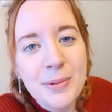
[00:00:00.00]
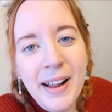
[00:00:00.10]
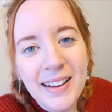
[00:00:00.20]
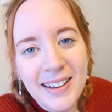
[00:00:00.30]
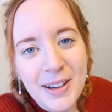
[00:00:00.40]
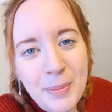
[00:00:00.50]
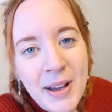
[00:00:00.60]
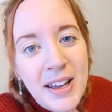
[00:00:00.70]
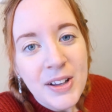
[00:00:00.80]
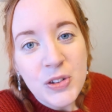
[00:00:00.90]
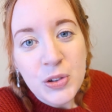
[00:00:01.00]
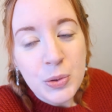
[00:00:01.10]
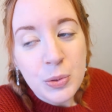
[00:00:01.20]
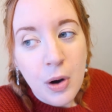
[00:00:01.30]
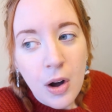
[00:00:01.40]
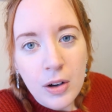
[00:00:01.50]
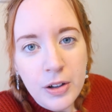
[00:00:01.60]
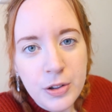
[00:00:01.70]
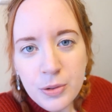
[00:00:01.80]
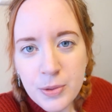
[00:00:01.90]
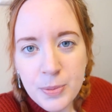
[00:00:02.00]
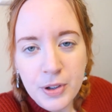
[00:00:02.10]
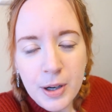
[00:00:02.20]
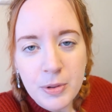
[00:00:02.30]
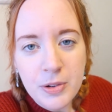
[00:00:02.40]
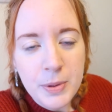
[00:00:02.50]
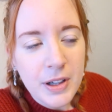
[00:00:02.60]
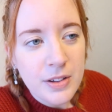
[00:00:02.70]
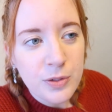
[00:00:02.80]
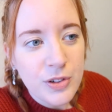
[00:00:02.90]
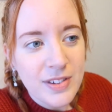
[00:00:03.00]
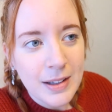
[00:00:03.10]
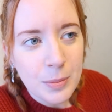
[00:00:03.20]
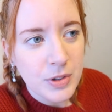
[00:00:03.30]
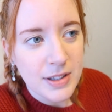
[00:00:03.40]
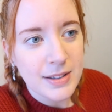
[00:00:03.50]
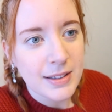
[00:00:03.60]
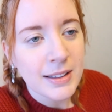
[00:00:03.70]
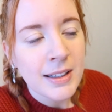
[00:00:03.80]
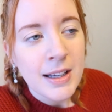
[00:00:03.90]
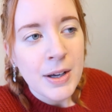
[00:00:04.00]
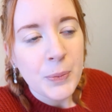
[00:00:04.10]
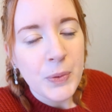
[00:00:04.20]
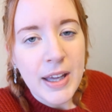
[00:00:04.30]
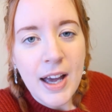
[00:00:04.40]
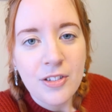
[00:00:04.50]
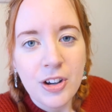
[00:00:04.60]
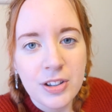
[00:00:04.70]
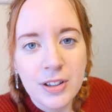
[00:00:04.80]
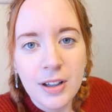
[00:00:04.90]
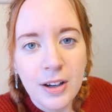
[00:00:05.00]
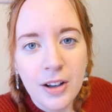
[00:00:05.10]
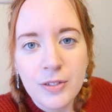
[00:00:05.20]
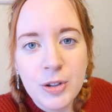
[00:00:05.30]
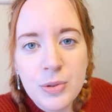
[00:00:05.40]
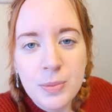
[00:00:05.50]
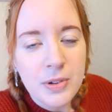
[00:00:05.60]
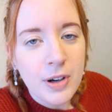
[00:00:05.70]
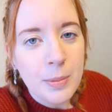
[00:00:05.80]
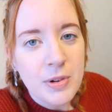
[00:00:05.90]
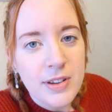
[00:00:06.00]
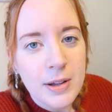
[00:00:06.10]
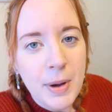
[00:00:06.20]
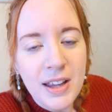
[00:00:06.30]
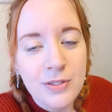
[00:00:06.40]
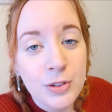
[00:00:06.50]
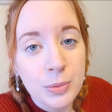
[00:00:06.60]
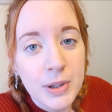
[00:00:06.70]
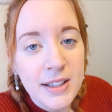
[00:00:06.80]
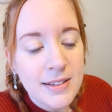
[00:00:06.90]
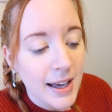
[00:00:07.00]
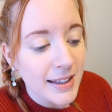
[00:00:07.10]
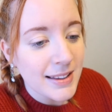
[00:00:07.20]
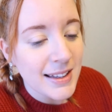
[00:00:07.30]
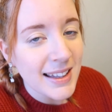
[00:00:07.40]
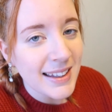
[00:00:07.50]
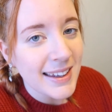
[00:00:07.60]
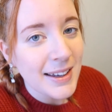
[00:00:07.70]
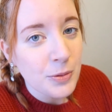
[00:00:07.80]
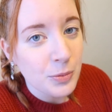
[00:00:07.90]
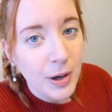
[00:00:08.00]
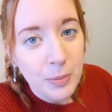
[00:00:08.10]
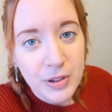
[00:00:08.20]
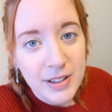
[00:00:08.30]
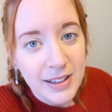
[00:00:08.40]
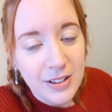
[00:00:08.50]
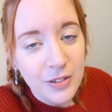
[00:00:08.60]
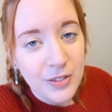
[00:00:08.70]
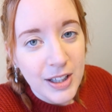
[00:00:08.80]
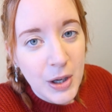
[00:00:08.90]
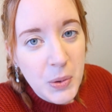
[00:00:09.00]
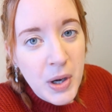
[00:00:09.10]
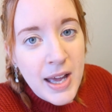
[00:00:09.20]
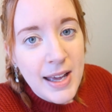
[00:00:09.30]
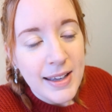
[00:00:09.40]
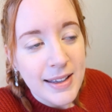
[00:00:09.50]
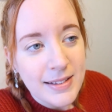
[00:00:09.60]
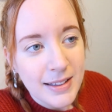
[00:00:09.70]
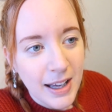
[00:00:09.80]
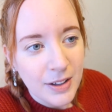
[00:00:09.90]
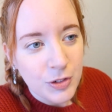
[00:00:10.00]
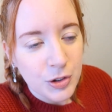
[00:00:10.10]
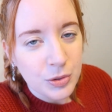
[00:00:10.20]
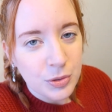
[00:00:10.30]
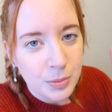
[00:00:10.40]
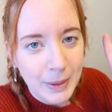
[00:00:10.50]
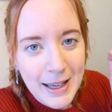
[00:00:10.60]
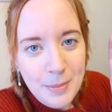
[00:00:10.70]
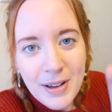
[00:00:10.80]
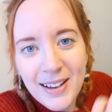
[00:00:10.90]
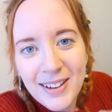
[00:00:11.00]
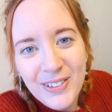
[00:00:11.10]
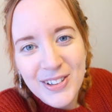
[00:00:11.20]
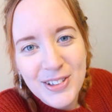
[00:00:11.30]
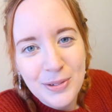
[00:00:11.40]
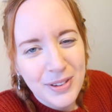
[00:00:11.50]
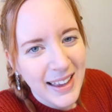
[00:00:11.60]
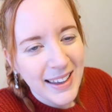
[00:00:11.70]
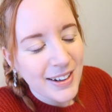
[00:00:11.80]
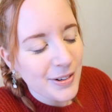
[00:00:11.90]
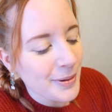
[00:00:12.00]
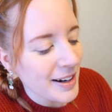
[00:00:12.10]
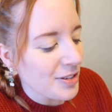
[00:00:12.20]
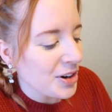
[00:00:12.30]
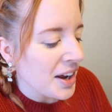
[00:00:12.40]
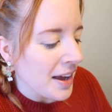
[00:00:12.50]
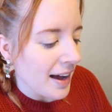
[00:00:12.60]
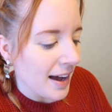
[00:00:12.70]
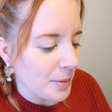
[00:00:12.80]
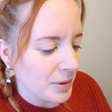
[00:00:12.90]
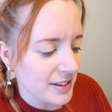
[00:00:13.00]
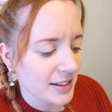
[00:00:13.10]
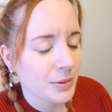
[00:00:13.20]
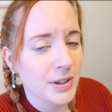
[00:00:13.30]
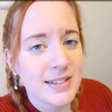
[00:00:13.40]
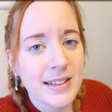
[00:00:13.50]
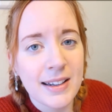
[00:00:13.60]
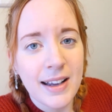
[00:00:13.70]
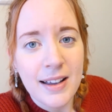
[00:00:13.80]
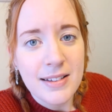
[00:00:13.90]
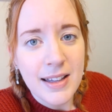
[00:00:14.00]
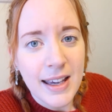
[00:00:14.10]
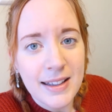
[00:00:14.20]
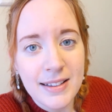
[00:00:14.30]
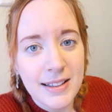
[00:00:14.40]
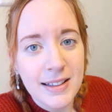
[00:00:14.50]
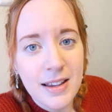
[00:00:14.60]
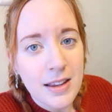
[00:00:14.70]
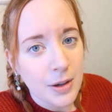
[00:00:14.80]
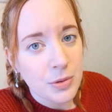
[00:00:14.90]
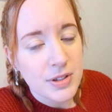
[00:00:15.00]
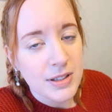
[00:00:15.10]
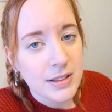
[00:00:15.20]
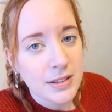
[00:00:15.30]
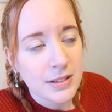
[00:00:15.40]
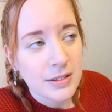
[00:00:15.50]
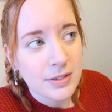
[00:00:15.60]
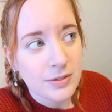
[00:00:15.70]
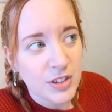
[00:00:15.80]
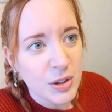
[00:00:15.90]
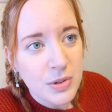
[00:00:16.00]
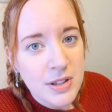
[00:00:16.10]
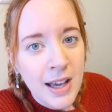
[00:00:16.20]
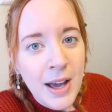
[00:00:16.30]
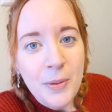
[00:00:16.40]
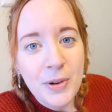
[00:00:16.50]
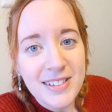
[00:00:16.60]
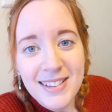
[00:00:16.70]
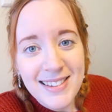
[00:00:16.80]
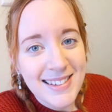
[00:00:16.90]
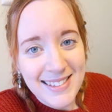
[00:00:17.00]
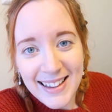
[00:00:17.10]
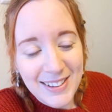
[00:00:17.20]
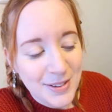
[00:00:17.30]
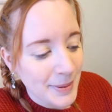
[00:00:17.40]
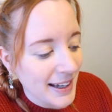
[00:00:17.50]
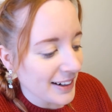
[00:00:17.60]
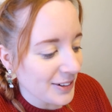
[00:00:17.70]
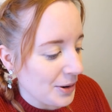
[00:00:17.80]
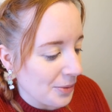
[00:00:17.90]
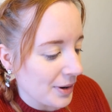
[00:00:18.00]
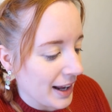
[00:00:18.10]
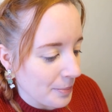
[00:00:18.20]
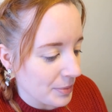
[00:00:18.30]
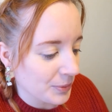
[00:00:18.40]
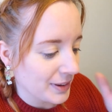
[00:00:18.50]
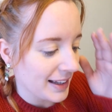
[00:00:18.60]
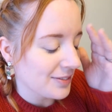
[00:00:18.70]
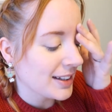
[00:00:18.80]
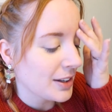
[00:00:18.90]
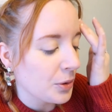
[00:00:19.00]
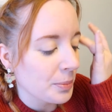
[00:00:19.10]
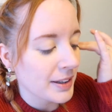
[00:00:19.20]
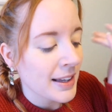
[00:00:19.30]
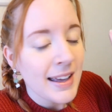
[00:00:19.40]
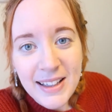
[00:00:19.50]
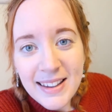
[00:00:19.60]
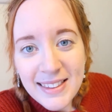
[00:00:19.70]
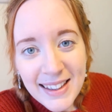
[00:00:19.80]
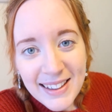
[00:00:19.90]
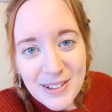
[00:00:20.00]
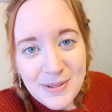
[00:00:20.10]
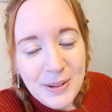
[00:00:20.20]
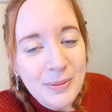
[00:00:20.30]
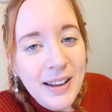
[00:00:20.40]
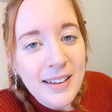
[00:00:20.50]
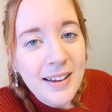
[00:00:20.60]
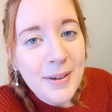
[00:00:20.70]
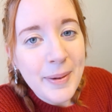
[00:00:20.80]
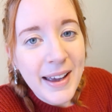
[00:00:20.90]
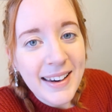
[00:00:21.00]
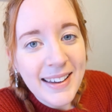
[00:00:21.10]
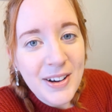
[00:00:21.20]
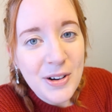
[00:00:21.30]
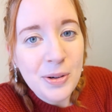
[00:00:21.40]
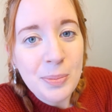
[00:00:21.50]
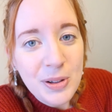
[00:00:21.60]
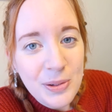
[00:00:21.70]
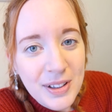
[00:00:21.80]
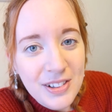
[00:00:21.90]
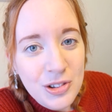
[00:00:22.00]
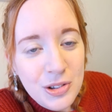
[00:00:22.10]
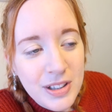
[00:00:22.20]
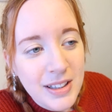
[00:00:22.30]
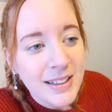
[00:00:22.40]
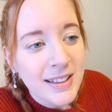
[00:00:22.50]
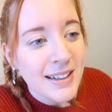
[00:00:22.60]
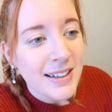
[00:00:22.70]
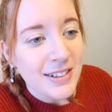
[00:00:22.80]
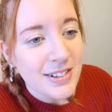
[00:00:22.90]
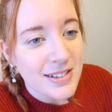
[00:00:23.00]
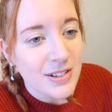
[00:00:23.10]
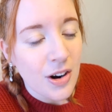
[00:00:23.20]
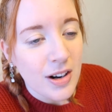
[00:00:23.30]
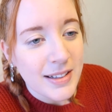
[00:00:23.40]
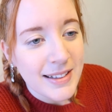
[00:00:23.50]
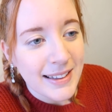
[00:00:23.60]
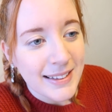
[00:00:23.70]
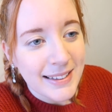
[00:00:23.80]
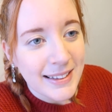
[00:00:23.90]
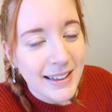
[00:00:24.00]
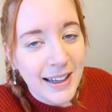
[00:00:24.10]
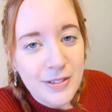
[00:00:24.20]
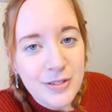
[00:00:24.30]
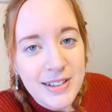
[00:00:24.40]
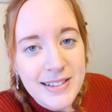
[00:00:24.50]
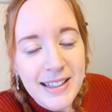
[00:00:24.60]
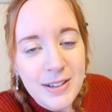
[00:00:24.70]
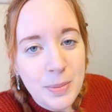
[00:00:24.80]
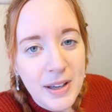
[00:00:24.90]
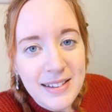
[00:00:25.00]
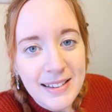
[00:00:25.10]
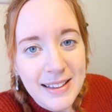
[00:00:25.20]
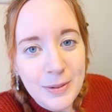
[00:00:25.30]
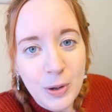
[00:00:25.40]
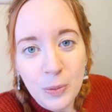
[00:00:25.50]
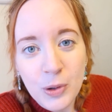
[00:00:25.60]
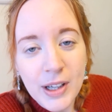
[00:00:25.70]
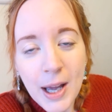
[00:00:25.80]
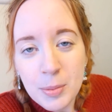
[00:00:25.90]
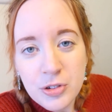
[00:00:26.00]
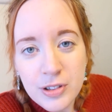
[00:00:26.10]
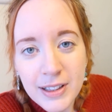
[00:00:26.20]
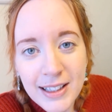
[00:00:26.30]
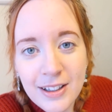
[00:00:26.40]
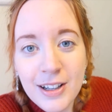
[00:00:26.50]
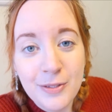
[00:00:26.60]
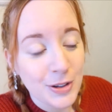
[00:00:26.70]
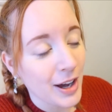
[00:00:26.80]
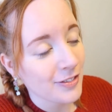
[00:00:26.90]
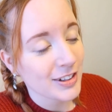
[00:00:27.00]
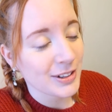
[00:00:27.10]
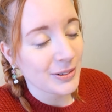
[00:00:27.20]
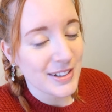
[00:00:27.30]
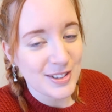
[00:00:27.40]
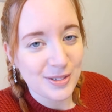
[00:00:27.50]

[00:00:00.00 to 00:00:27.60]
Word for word: welcome to all our new subscribers because for some reason we have gotten a lot of new subscribers in the past few weeks. I think one particular video is kind of to blame or to thank or whatever uh, because I noticed that it has 18,000 which is insane to me. I don't know what happened with that video, but yeah, thank you and welcome. And I hope you enjoy just our daily life because that's basically what we're capturing here if you haven't noticed